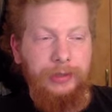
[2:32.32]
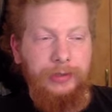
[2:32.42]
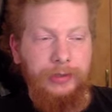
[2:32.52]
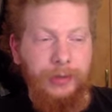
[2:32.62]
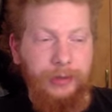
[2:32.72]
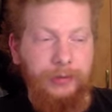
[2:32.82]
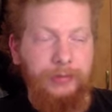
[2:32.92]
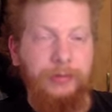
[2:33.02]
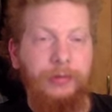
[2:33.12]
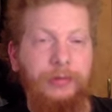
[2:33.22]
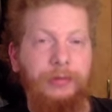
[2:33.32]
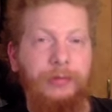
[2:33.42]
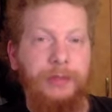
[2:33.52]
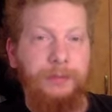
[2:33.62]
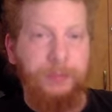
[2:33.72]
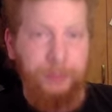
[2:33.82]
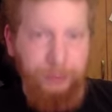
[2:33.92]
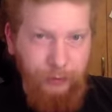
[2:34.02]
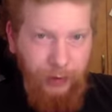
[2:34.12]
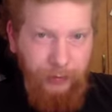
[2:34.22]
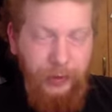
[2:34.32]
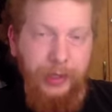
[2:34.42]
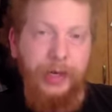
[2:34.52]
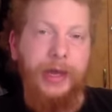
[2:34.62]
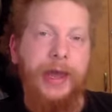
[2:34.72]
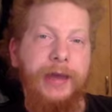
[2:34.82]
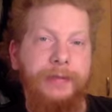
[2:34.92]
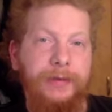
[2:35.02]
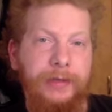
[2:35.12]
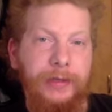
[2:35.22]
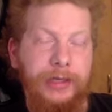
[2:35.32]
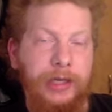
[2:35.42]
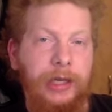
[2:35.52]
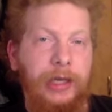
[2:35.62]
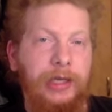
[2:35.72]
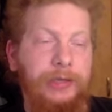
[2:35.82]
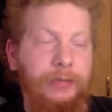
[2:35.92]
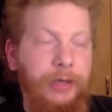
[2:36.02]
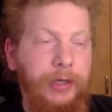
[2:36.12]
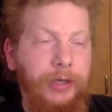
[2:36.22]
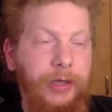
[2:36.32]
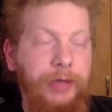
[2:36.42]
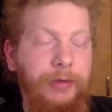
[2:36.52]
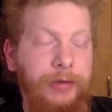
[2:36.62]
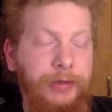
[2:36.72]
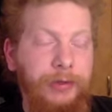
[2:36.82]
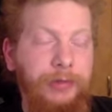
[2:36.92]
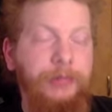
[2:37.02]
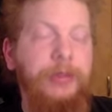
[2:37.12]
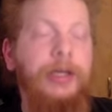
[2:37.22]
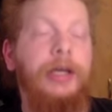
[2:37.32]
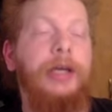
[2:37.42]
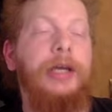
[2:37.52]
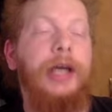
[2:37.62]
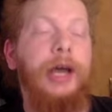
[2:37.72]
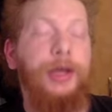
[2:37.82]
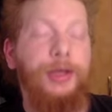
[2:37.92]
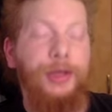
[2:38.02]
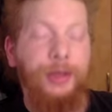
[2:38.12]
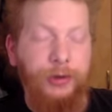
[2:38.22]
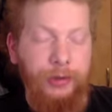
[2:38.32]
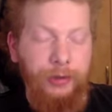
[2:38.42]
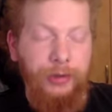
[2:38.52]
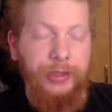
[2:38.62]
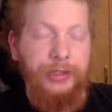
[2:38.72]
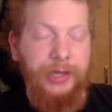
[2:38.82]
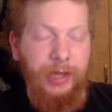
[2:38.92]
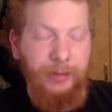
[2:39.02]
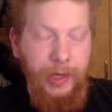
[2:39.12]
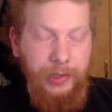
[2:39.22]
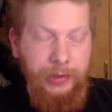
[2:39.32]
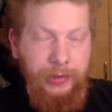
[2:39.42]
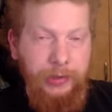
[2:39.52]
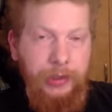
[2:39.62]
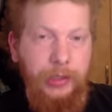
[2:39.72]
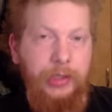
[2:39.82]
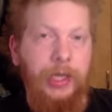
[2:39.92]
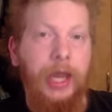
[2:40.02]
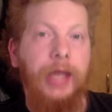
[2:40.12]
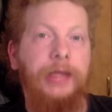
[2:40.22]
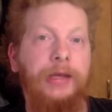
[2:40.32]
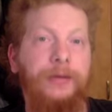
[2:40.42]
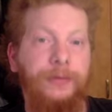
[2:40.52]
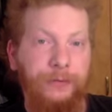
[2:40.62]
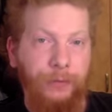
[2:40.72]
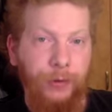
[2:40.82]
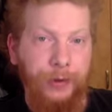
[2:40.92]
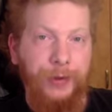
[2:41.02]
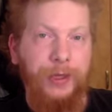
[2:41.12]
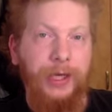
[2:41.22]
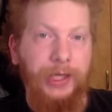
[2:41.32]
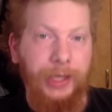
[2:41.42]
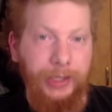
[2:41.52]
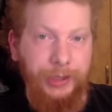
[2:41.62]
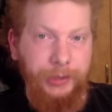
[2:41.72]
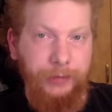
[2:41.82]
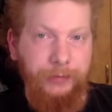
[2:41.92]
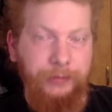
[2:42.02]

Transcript: So, what's probably going to happen is we're going to go into a third stalemate and then a fourth election.